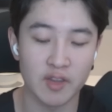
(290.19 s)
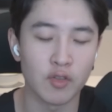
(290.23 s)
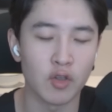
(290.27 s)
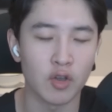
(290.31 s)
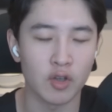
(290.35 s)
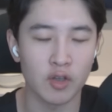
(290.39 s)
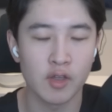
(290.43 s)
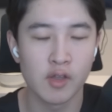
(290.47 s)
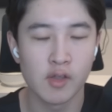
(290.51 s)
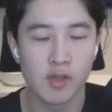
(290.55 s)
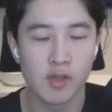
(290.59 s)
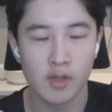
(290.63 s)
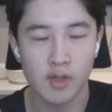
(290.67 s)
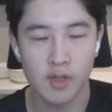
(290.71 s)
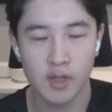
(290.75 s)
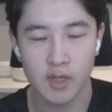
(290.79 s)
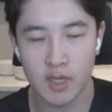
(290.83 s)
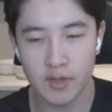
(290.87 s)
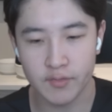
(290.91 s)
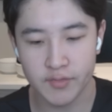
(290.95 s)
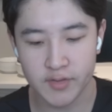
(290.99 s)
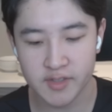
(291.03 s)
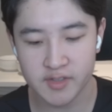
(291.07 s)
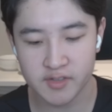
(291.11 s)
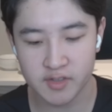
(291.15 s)
Look,
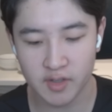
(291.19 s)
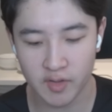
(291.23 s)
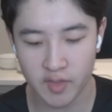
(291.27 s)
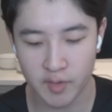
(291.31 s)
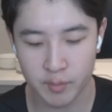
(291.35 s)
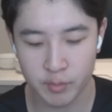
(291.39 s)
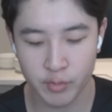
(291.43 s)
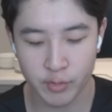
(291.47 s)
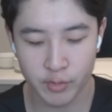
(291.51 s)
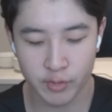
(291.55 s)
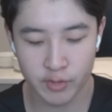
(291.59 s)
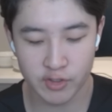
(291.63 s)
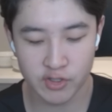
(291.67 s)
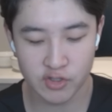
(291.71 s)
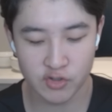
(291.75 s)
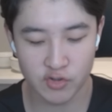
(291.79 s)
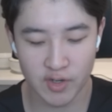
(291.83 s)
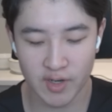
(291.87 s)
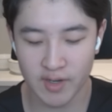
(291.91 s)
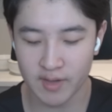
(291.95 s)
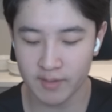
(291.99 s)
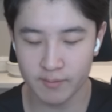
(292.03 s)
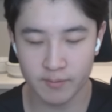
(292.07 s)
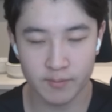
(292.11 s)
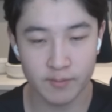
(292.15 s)
if he still had the Brutalist
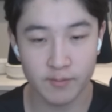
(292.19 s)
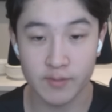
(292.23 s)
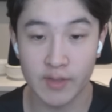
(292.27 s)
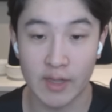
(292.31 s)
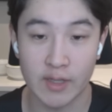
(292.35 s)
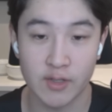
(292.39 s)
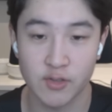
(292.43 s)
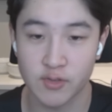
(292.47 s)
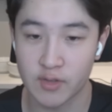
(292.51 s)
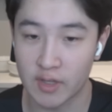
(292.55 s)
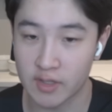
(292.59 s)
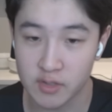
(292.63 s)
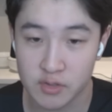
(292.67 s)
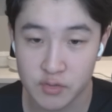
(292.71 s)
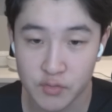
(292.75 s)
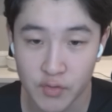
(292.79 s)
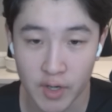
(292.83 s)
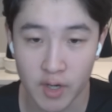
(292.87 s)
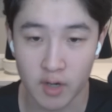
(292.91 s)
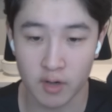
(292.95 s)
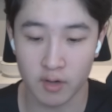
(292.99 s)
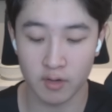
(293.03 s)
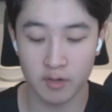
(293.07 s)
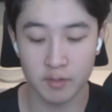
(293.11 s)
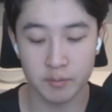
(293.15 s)
trait, that's
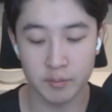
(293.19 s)
fair.